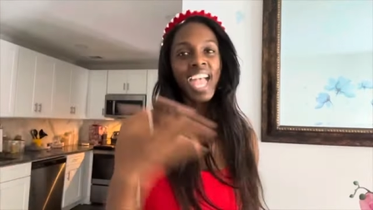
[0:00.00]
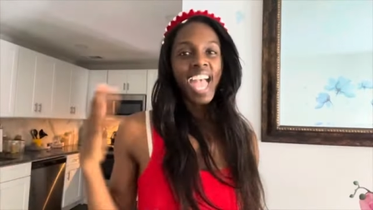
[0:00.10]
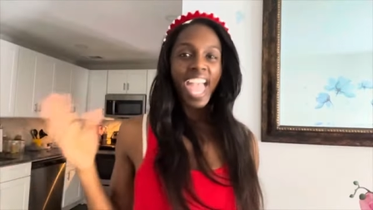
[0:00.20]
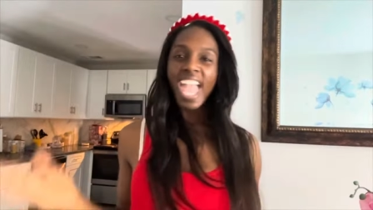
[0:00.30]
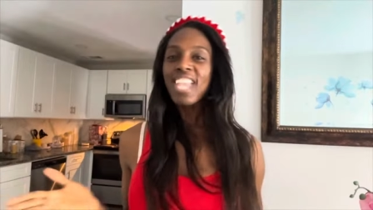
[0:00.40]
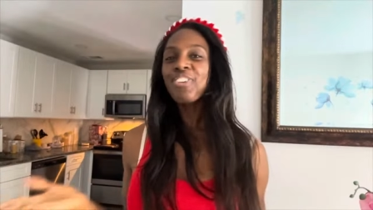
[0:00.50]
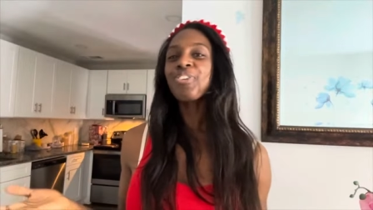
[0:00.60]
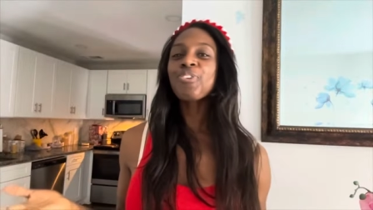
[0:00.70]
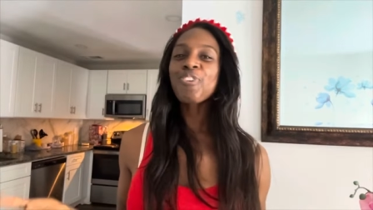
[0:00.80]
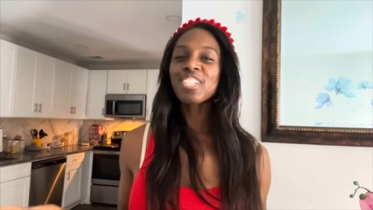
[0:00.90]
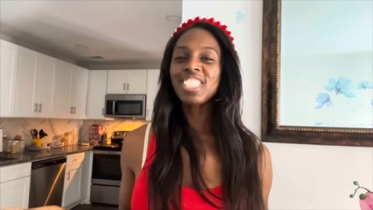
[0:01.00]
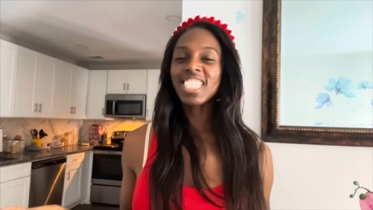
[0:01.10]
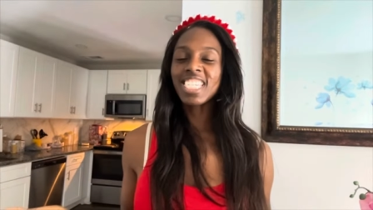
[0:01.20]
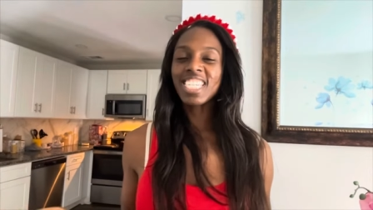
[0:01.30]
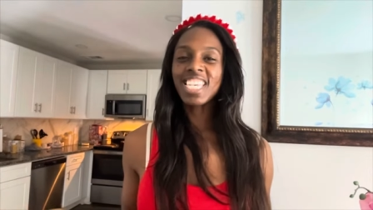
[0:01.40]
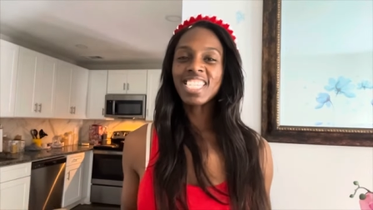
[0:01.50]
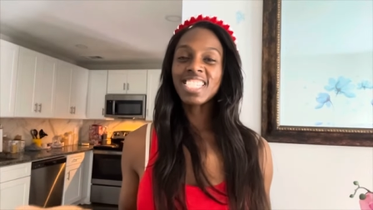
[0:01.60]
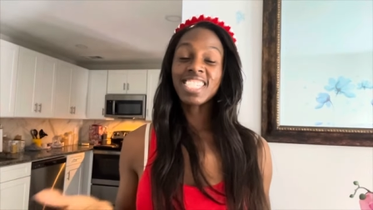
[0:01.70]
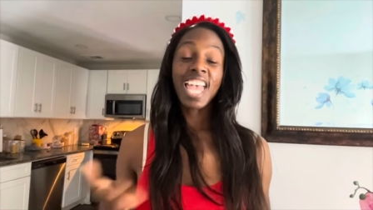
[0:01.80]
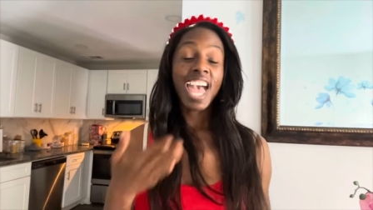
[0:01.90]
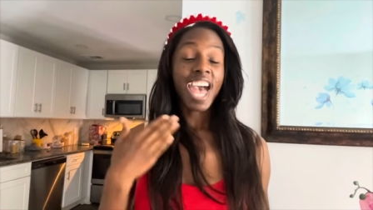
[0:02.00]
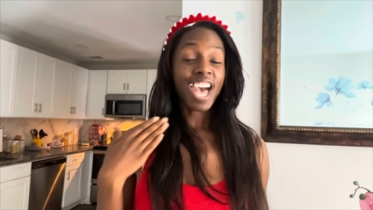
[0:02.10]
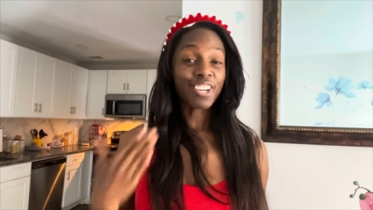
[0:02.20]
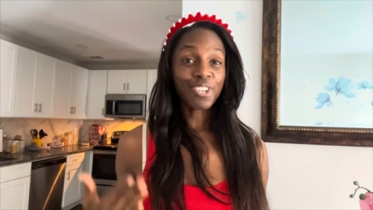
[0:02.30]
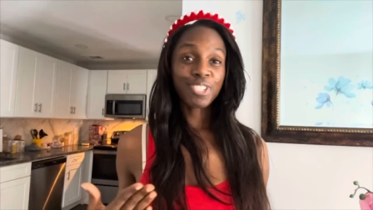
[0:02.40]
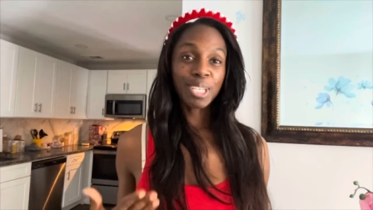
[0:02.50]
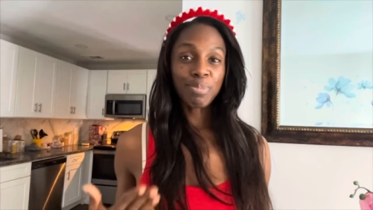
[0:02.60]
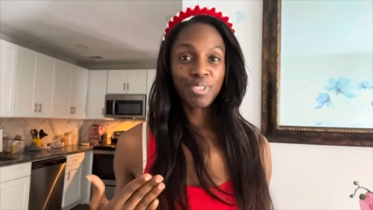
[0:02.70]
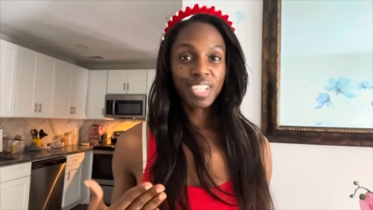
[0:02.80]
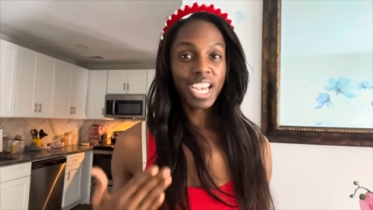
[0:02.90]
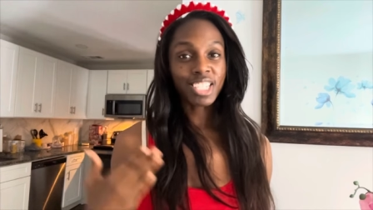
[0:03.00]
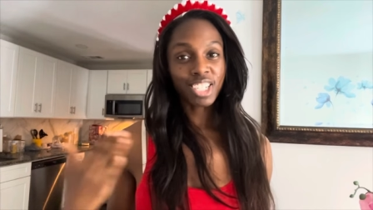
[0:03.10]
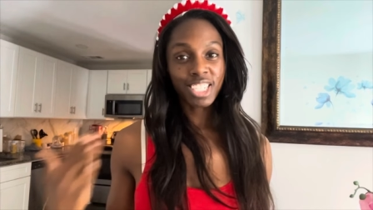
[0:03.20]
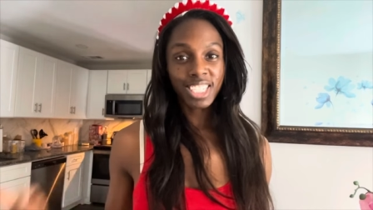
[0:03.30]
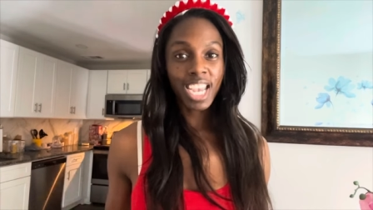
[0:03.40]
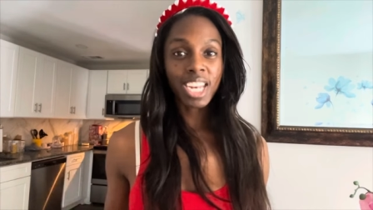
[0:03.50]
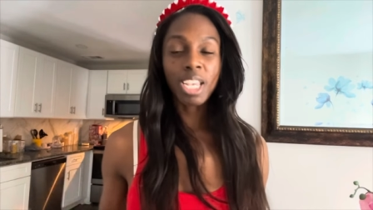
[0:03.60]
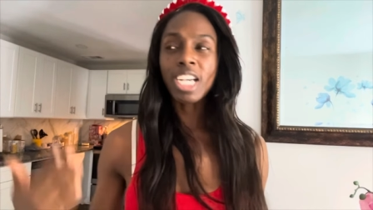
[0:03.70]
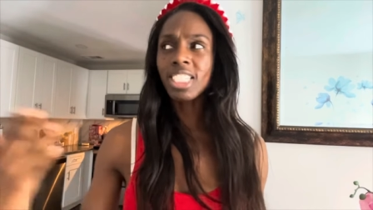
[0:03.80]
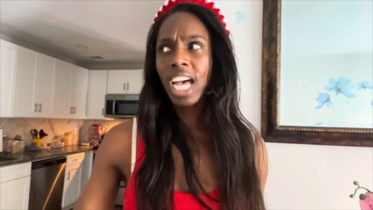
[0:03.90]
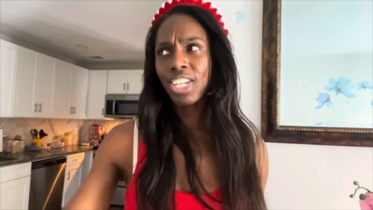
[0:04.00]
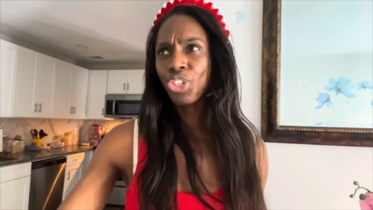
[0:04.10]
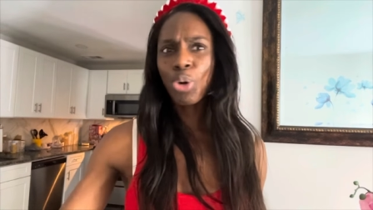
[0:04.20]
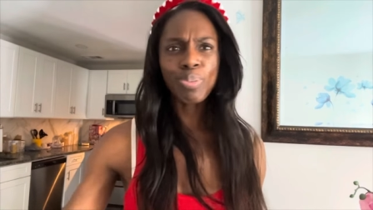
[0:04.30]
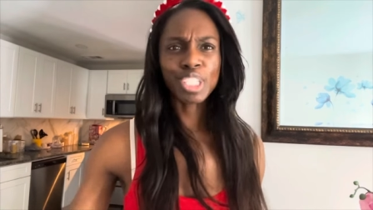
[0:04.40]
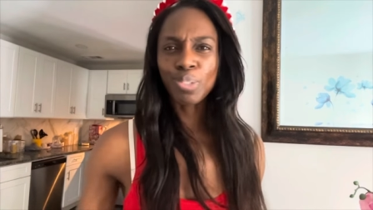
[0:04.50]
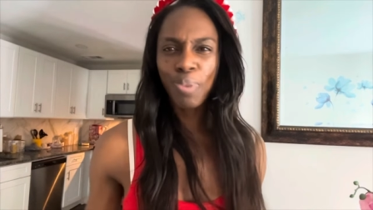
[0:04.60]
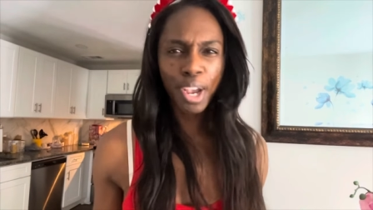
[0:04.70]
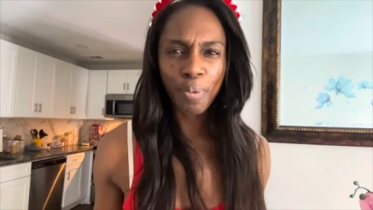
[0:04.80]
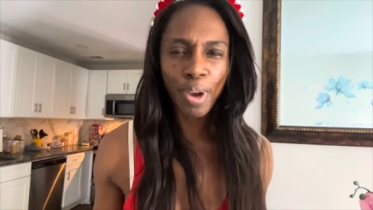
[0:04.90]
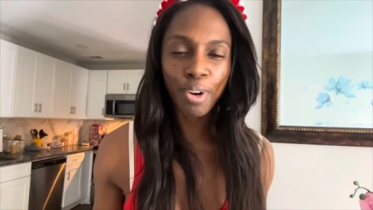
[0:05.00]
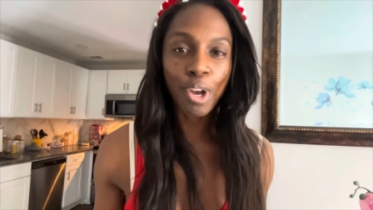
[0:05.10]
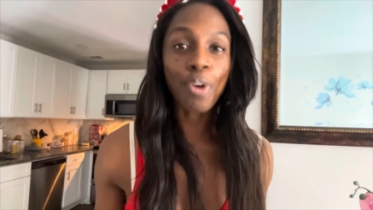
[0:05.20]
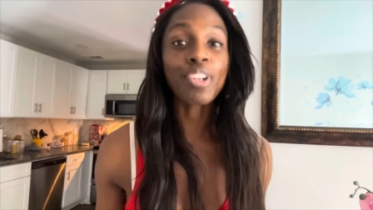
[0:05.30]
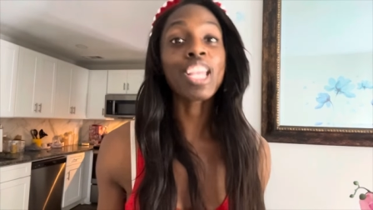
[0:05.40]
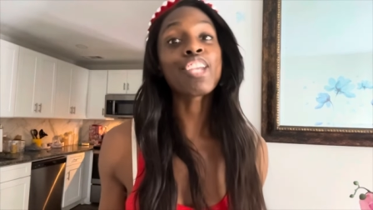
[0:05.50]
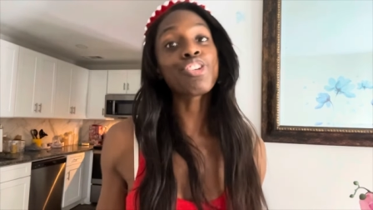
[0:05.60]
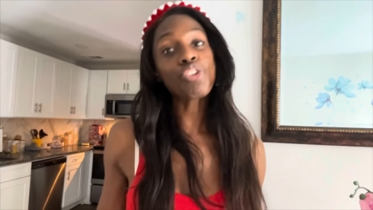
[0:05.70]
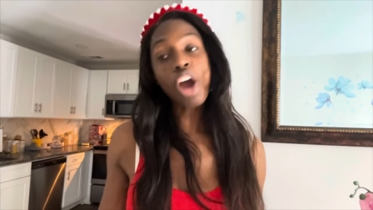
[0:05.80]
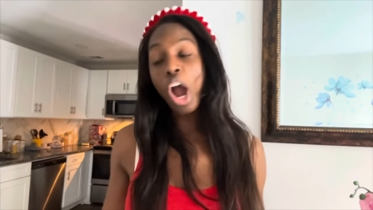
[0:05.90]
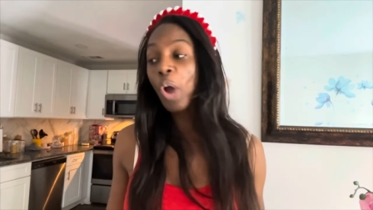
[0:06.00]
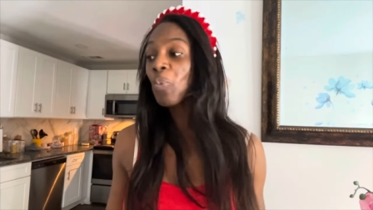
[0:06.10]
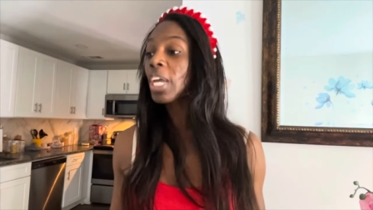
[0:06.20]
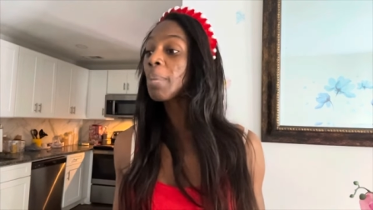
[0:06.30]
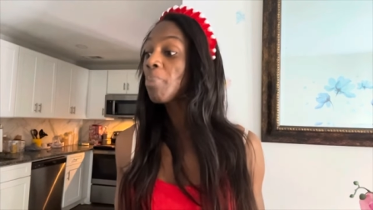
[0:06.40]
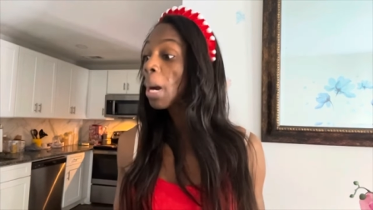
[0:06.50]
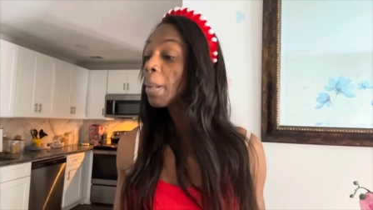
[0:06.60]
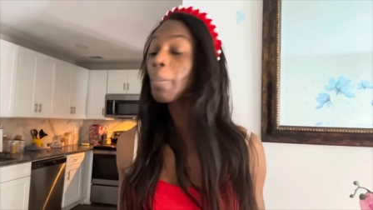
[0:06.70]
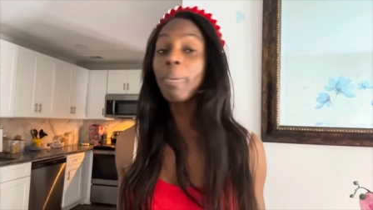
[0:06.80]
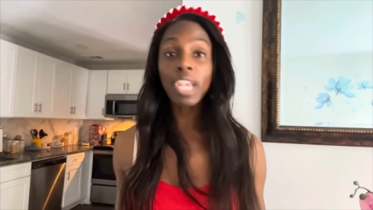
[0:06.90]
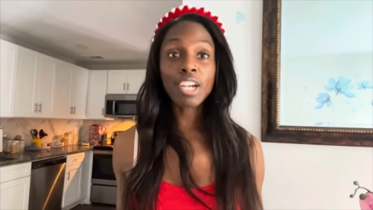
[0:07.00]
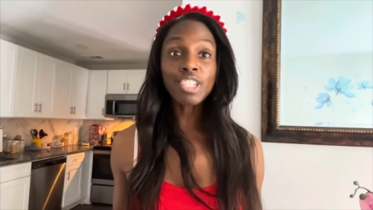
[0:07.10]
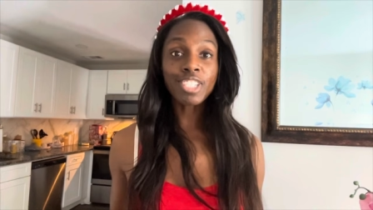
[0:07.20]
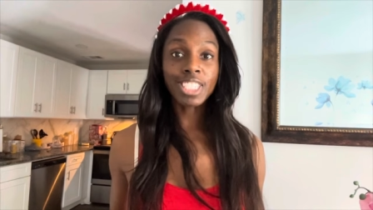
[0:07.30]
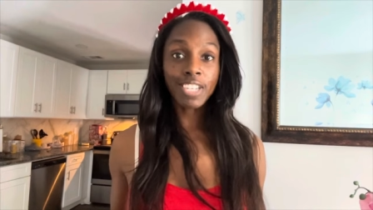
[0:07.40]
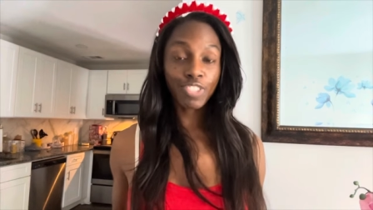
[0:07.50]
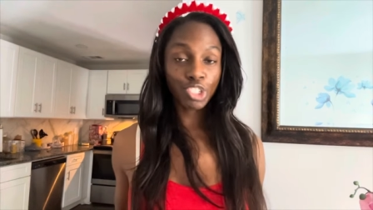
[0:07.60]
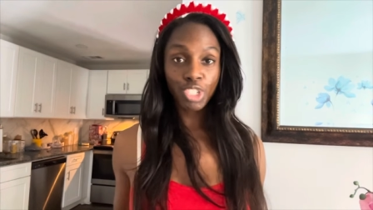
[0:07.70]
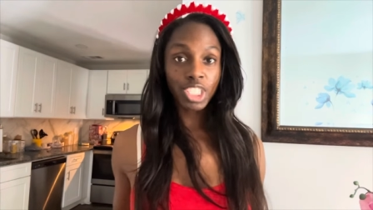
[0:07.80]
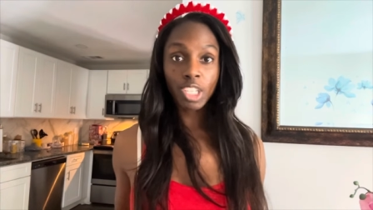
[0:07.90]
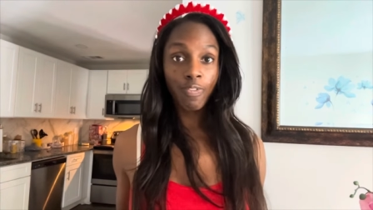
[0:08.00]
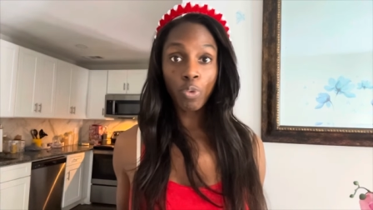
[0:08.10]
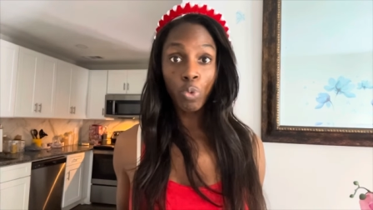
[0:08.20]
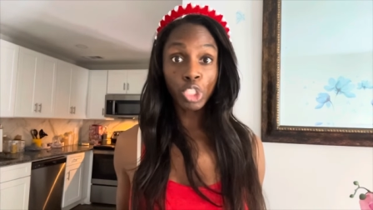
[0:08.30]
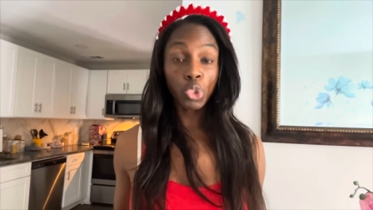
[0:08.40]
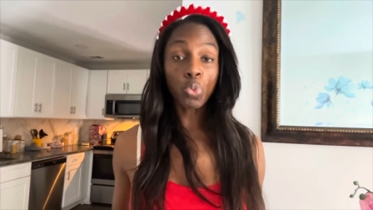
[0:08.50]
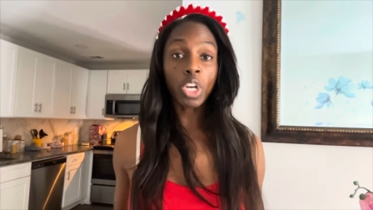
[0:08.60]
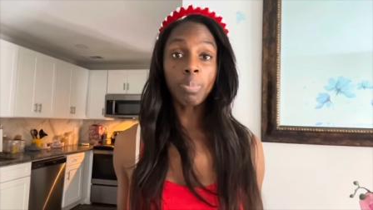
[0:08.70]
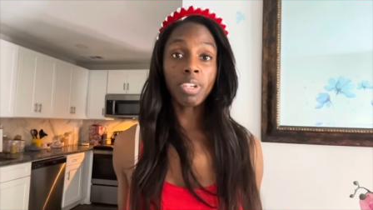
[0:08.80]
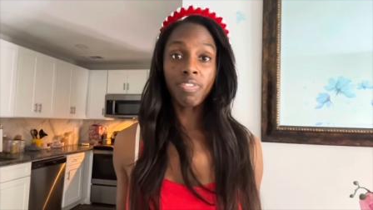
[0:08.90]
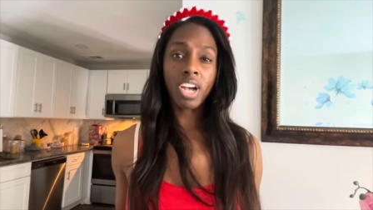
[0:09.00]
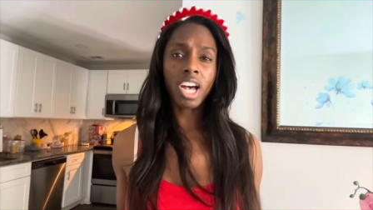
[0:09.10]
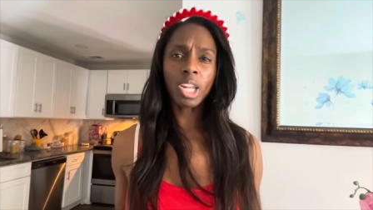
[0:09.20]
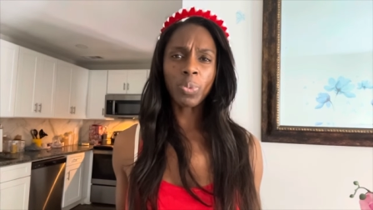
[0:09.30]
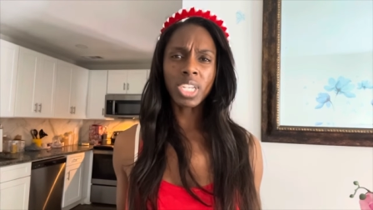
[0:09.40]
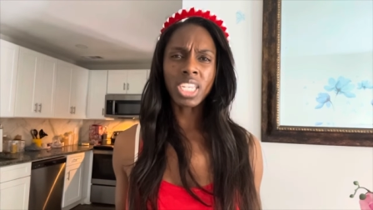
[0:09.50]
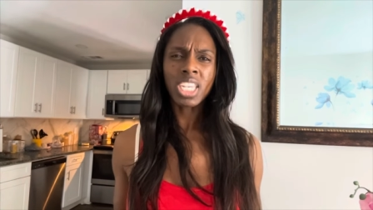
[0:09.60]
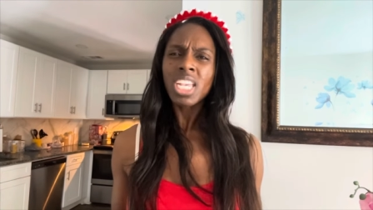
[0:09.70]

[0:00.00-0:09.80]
Hey, Unicorn Chicken Nuggets. I know some of you guys are excited because October is right around the corner and you're already probably preparing yourself to dress up for what you want to be for Halloween.